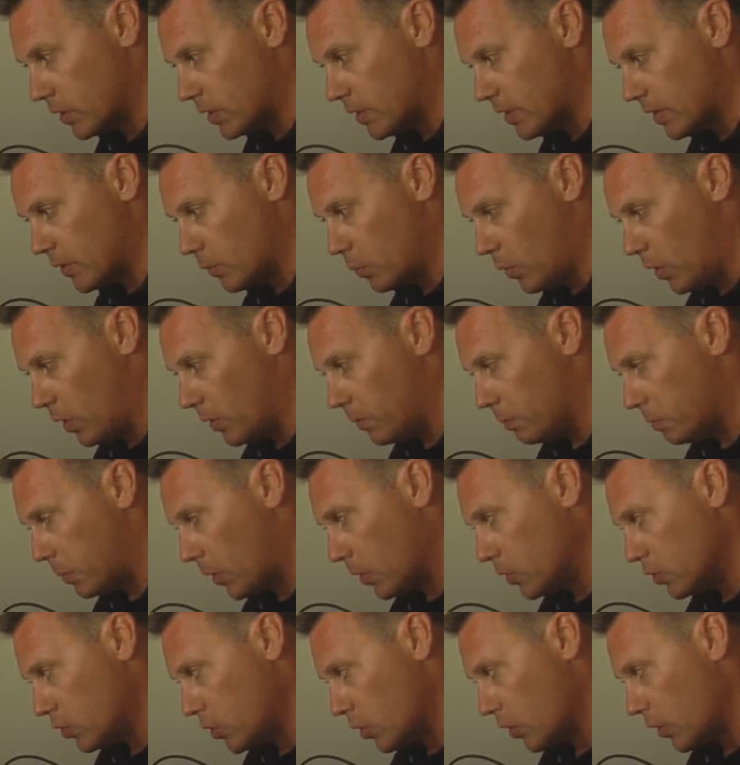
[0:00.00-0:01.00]
high
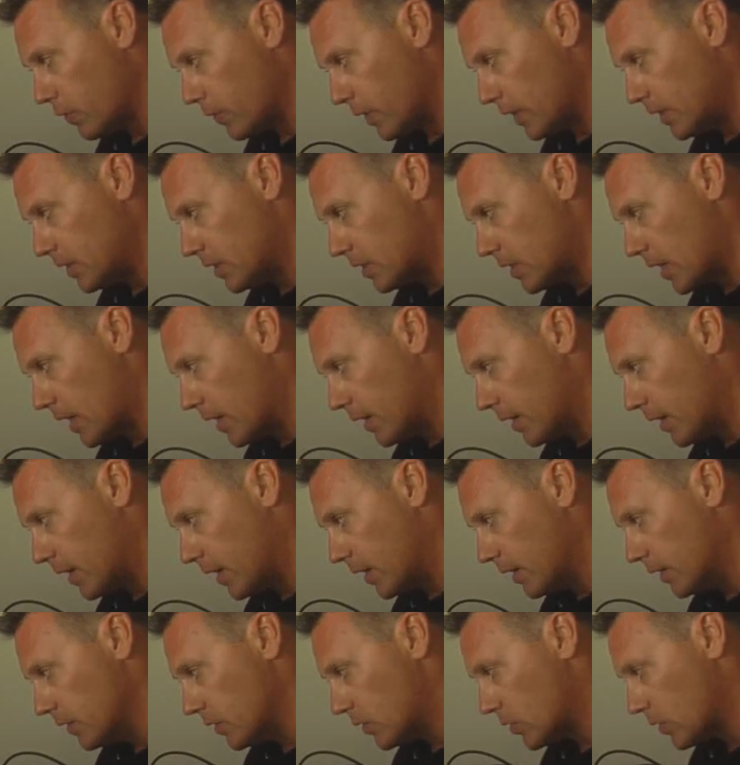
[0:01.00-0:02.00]
definition
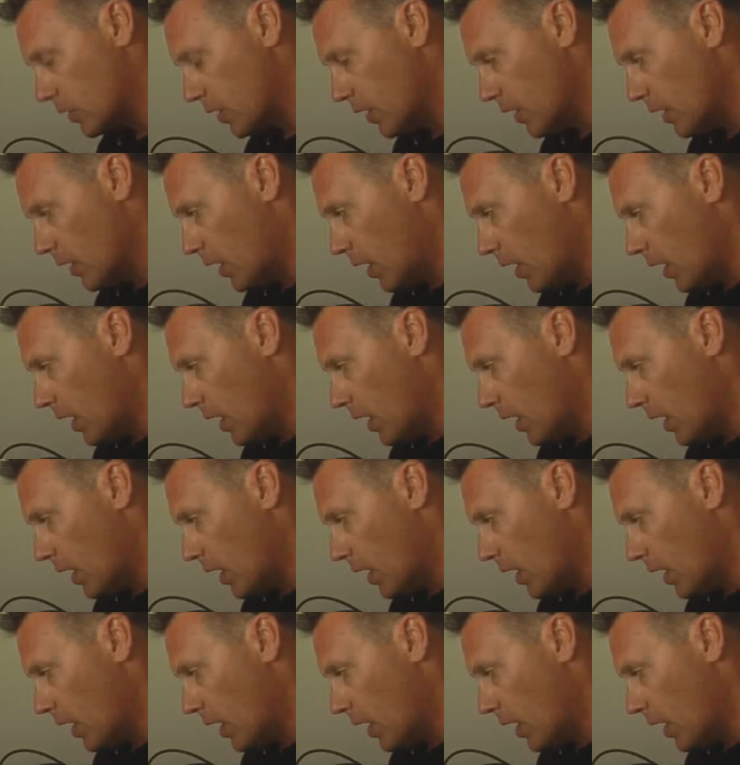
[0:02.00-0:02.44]
content distribution